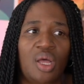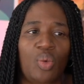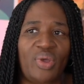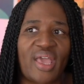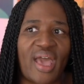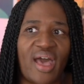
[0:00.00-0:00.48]

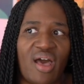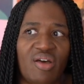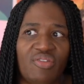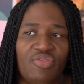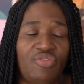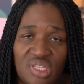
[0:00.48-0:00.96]
We
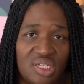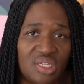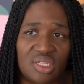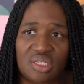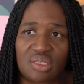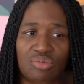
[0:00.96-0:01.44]
have
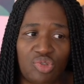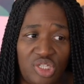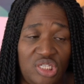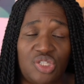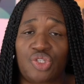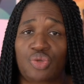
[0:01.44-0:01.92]
the
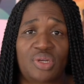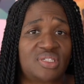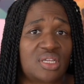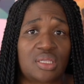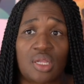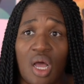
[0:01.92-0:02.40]
Isu
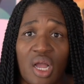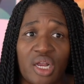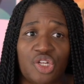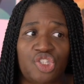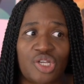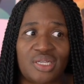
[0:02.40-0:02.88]
is at
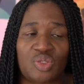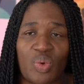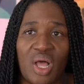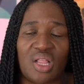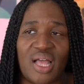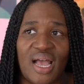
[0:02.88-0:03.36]
large as
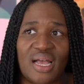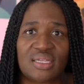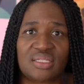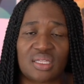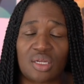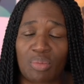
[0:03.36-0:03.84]
well
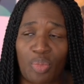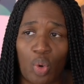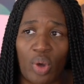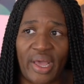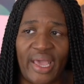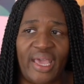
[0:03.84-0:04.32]
as the little
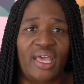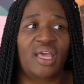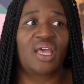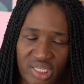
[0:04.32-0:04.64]
boy.